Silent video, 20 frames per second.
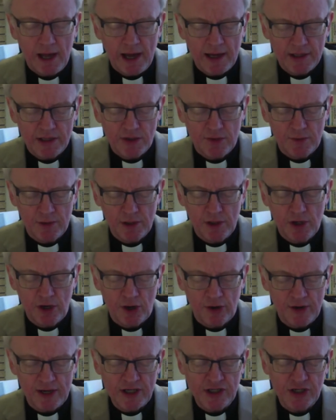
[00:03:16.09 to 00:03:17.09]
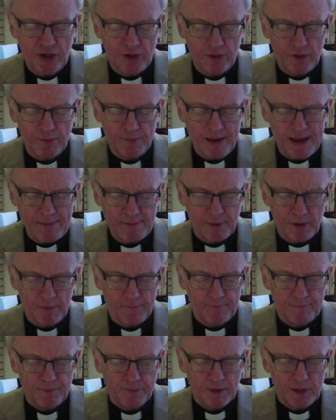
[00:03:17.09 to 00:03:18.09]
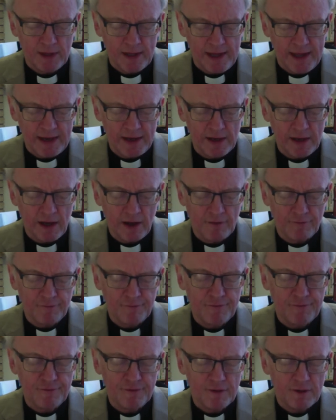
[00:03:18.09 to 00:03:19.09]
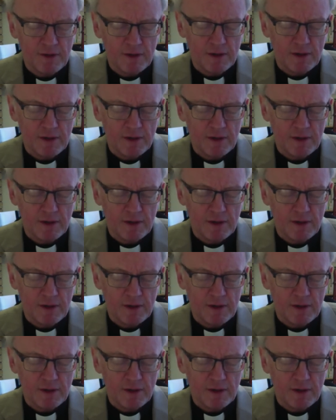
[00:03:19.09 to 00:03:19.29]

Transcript: and to encourage other people in love